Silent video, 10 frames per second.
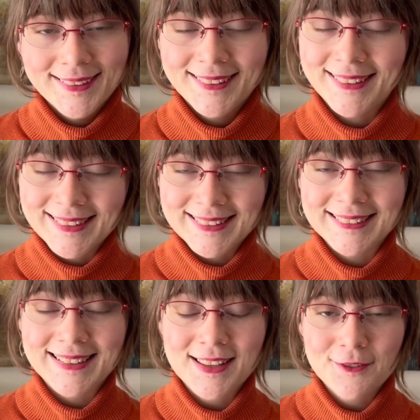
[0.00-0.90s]
This is
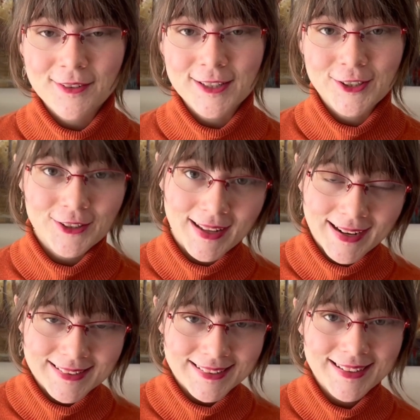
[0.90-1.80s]
another feature that I
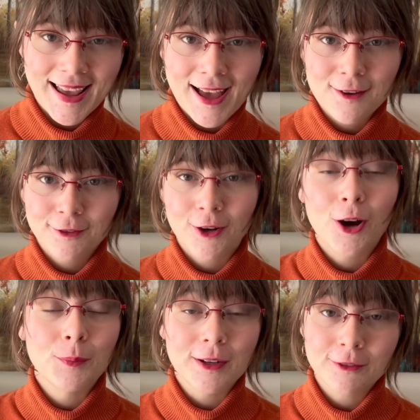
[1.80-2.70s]
didn't have
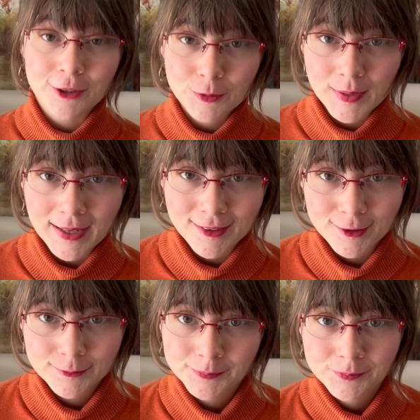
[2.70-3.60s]
on my first
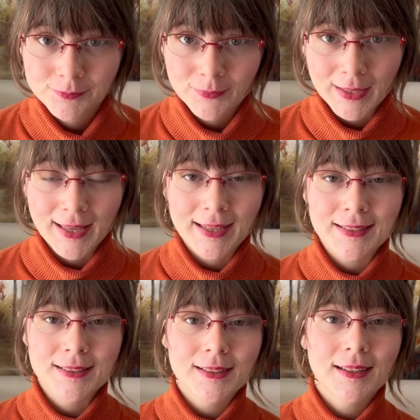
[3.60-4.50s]
piano,
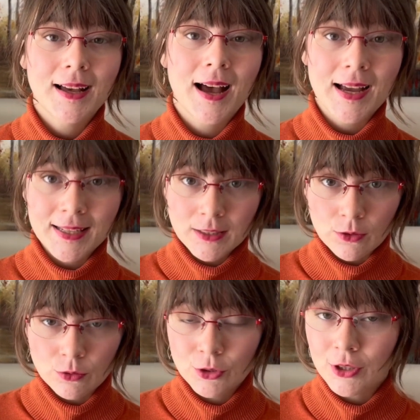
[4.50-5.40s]
and I
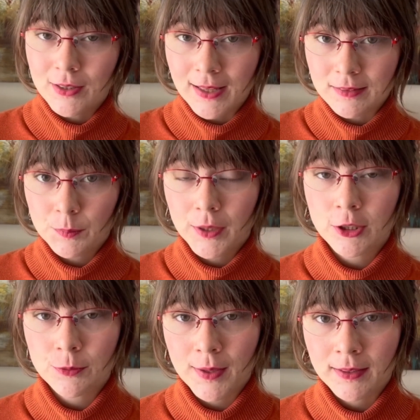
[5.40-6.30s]
used that
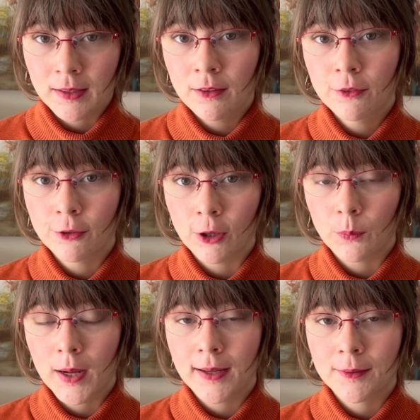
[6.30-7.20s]
sponge method for a
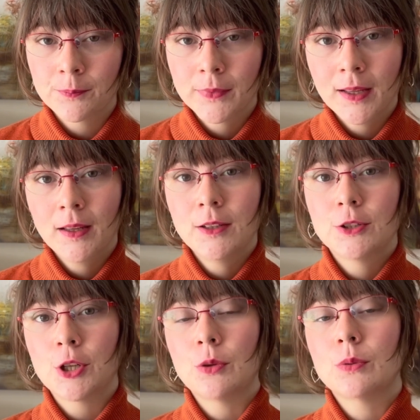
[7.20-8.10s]
while
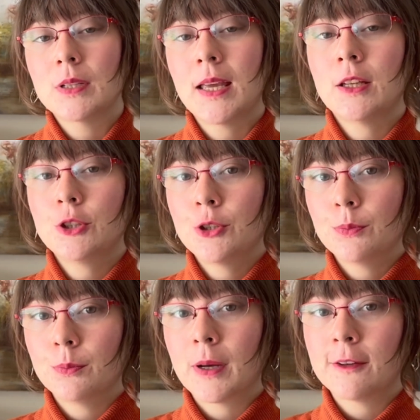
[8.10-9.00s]
to teach
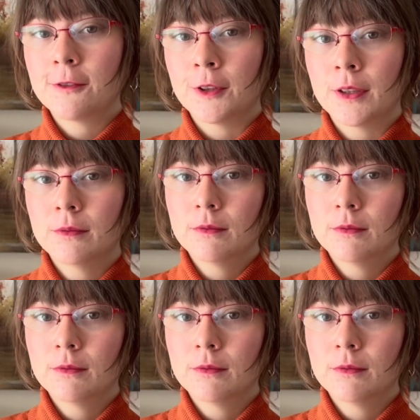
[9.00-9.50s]
my foot